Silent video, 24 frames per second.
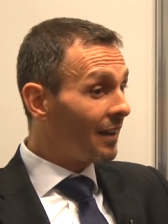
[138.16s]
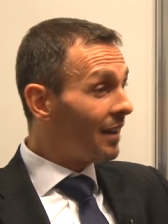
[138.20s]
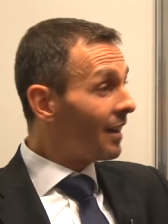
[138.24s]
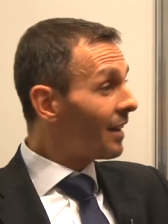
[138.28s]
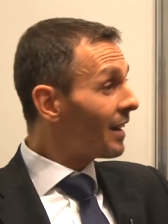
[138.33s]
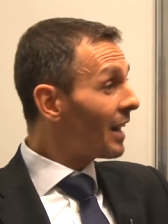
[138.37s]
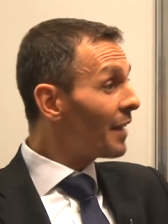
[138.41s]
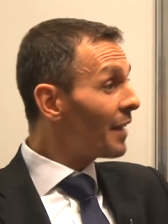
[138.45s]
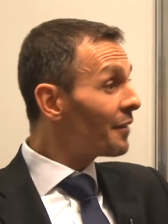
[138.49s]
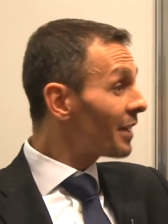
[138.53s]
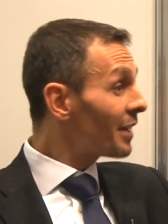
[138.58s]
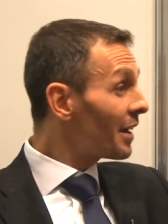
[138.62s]

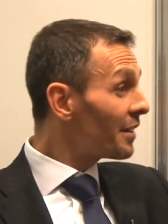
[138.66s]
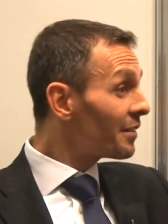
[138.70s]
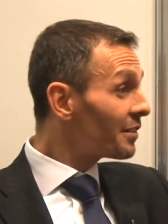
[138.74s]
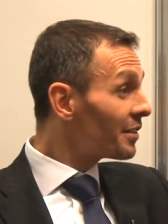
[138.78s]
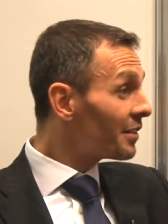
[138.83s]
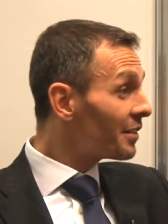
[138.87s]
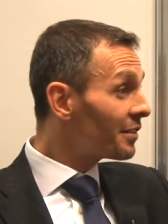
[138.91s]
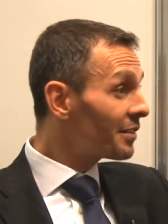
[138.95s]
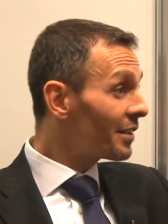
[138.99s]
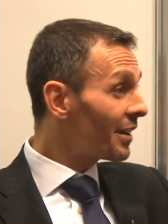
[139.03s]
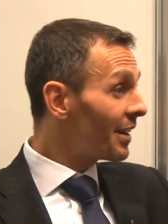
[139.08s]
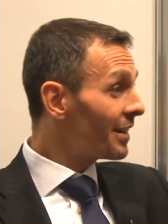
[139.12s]
life
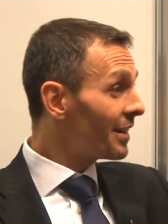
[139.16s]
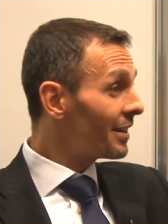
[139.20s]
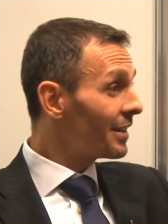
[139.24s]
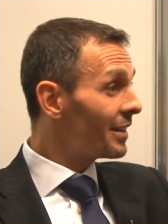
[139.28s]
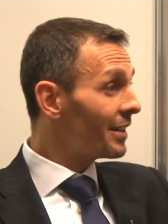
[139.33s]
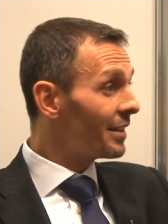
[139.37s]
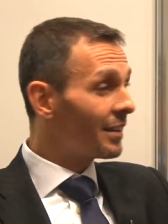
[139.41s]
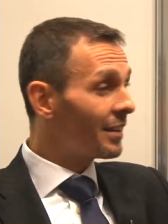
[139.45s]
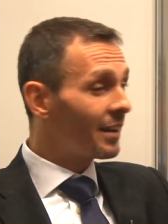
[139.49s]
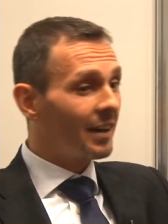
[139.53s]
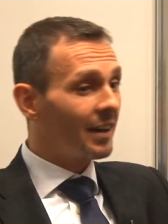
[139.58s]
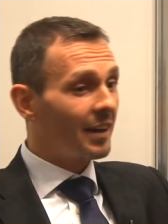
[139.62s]
sciences and
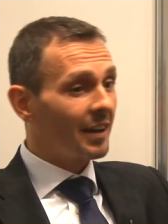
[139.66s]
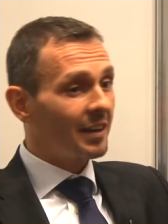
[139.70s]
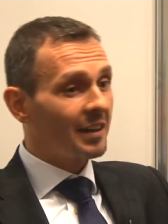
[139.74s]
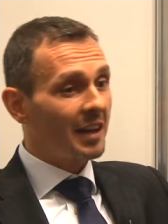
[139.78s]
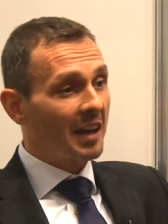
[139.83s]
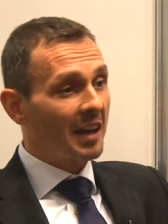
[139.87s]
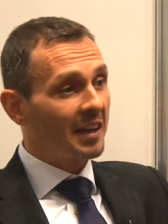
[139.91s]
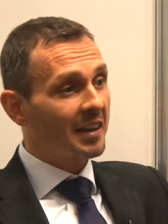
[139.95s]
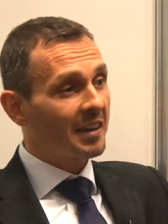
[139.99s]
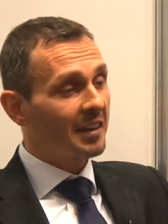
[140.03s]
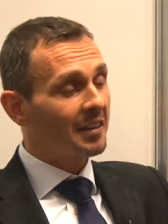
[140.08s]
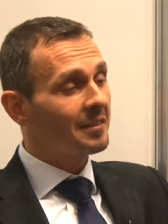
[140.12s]
okay. in, in
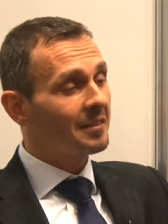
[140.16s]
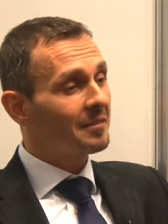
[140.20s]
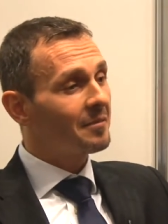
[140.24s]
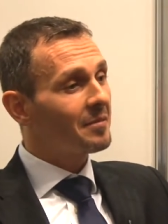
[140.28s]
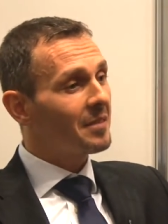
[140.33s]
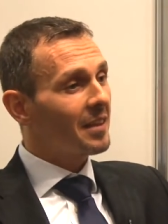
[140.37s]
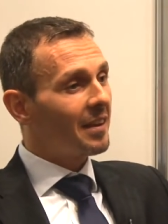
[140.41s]
healthcare.